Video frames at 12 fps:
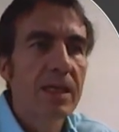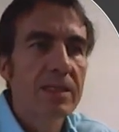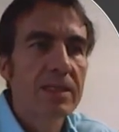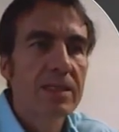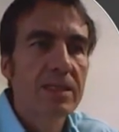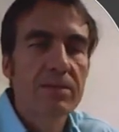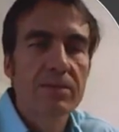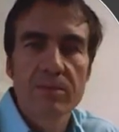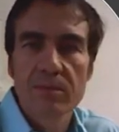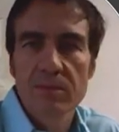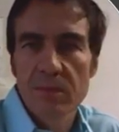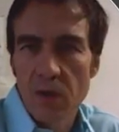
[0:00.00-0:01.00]
and 19
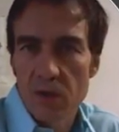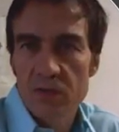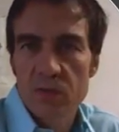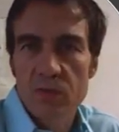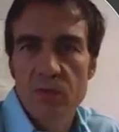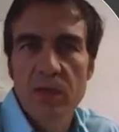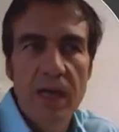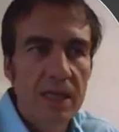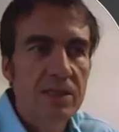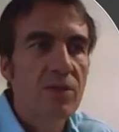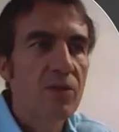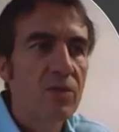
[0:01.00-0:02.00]
also
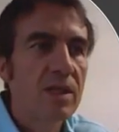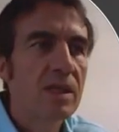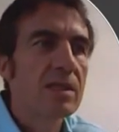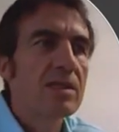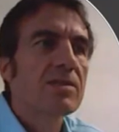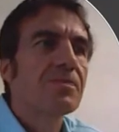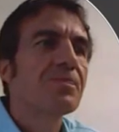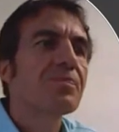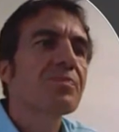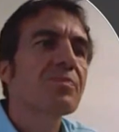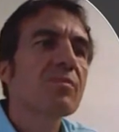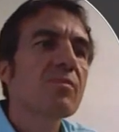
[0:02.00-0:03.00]
has 3 E's.
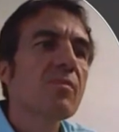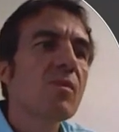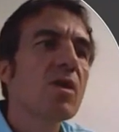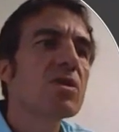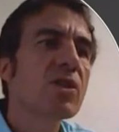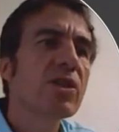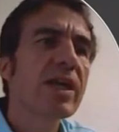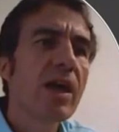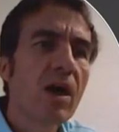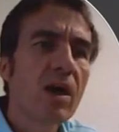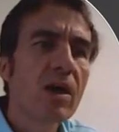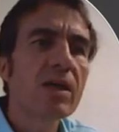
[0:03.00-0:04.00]
So they
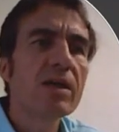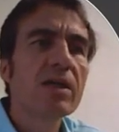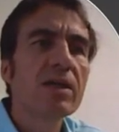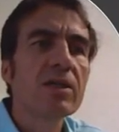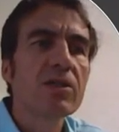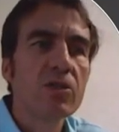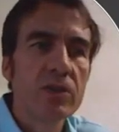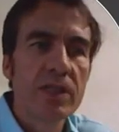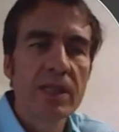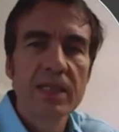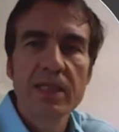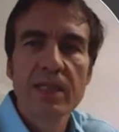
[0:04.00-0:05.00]
are
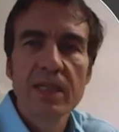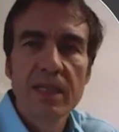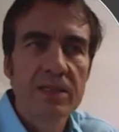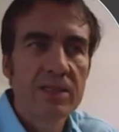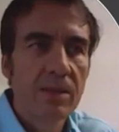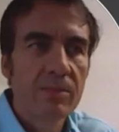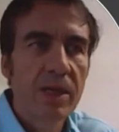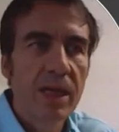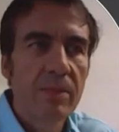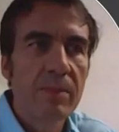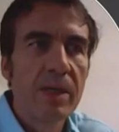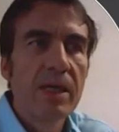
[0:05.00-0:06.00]
using it in some
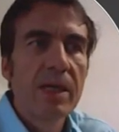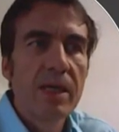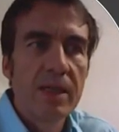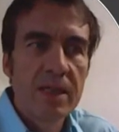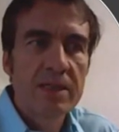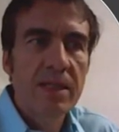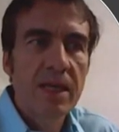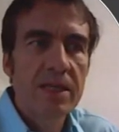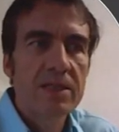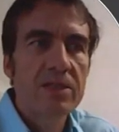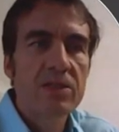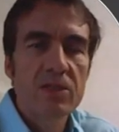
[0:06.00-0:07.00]
game. In this
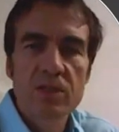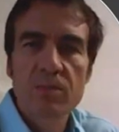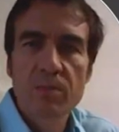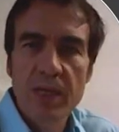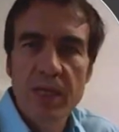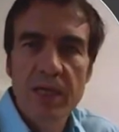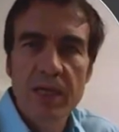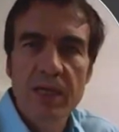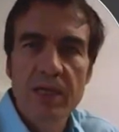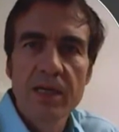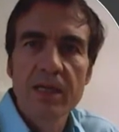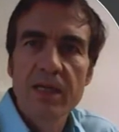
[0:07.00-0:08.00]
case, just
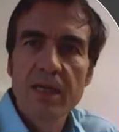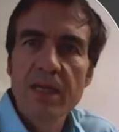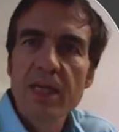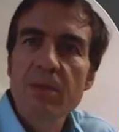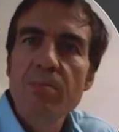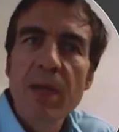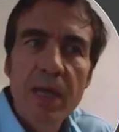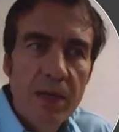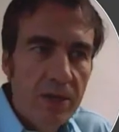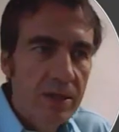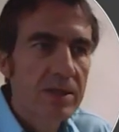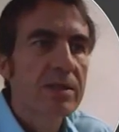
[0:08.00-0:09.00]
speaking in
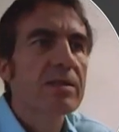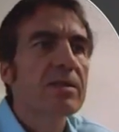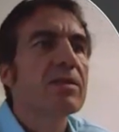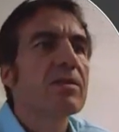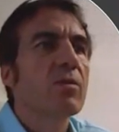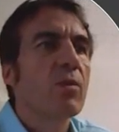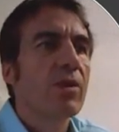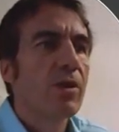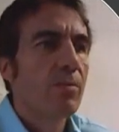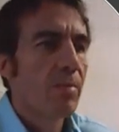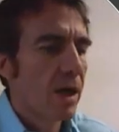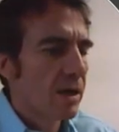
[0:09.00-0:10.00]
pairs with
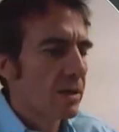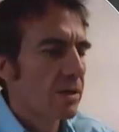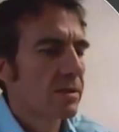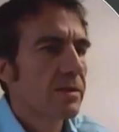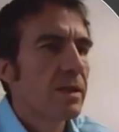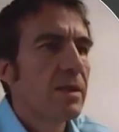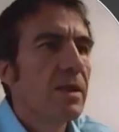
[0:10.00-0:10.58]
their partner.